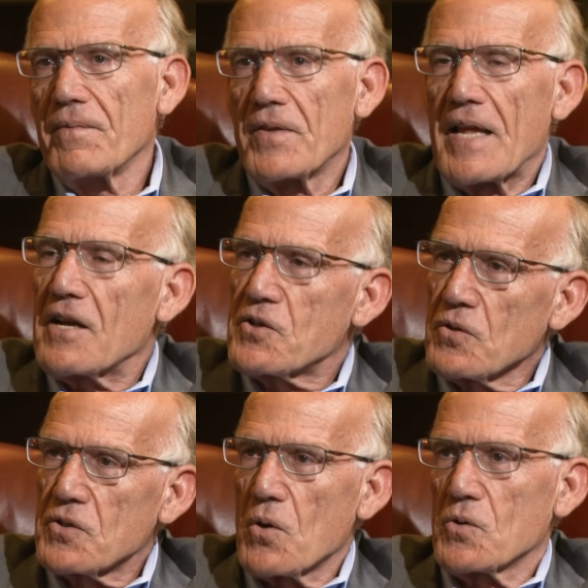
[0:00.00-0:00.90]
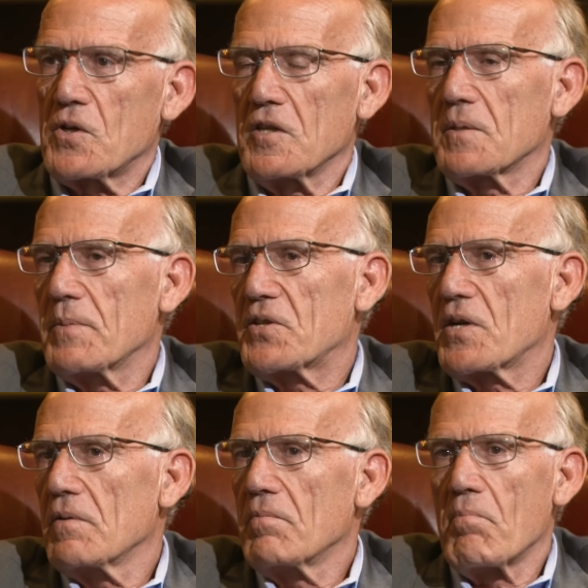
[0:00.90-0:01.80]
National Socialism,
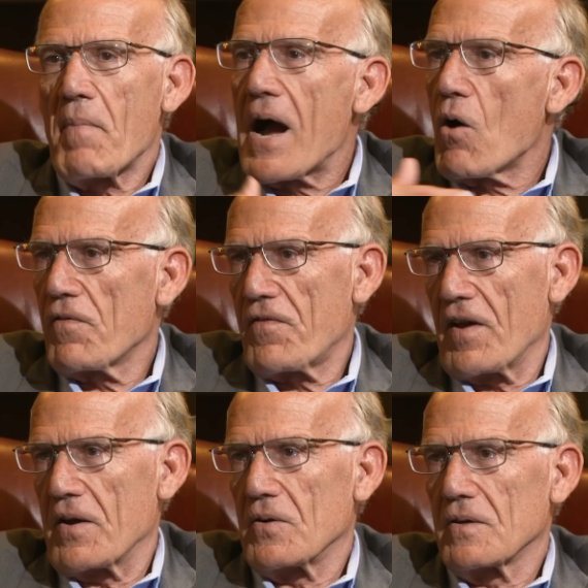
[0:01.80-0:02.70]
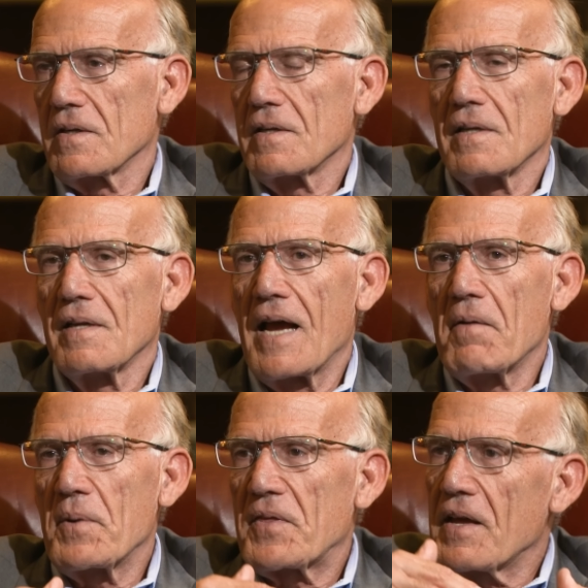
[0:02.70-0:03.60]
Mao failed,
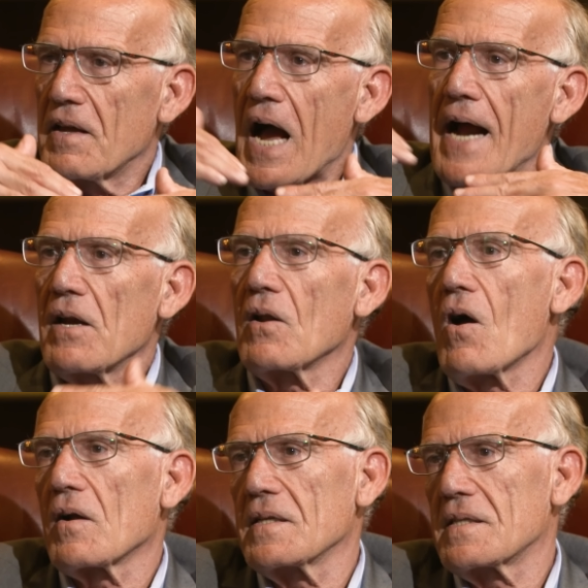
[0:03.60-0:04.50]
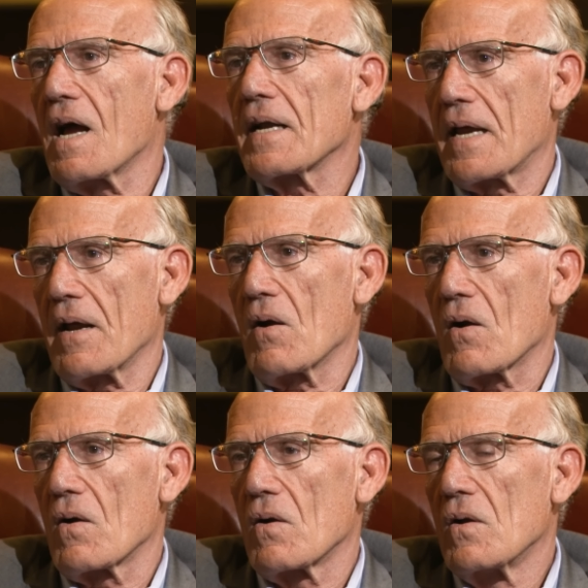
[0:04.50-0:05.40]
but the ideologue does not care.
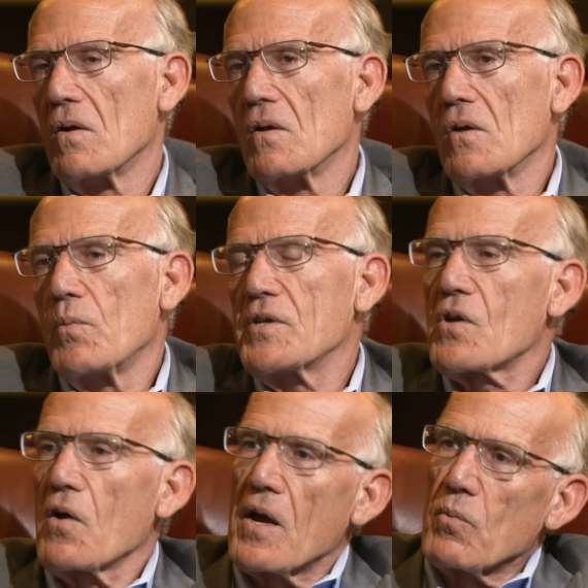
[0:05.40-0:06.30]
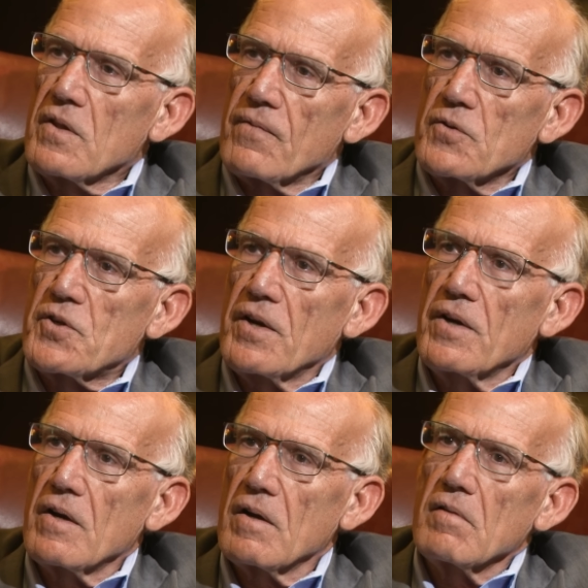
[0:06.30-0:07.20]
We saw that with the
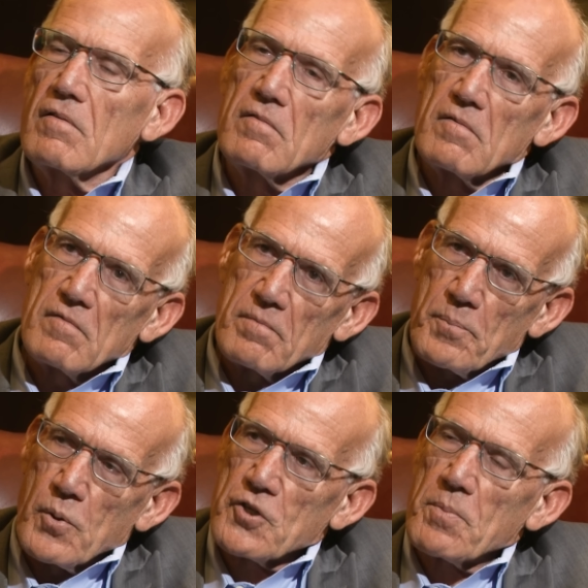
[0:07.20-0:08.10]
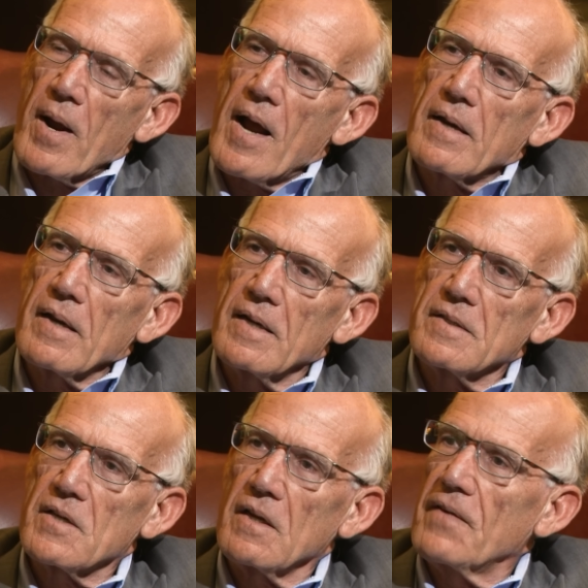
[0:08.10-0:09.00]
Virginia pushback
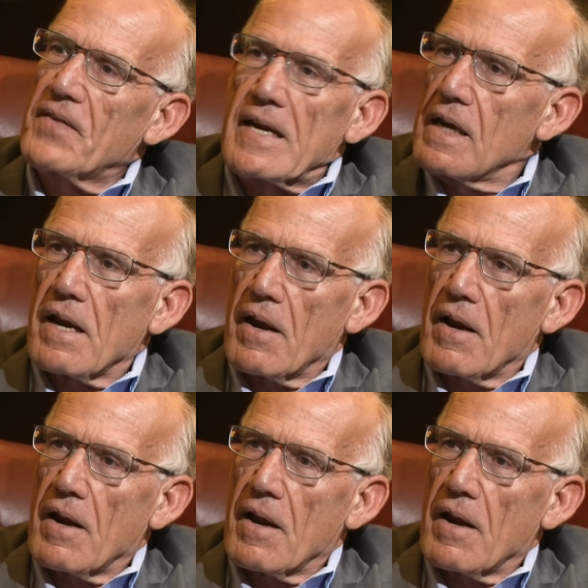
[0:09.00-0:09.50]
against the left. They didn't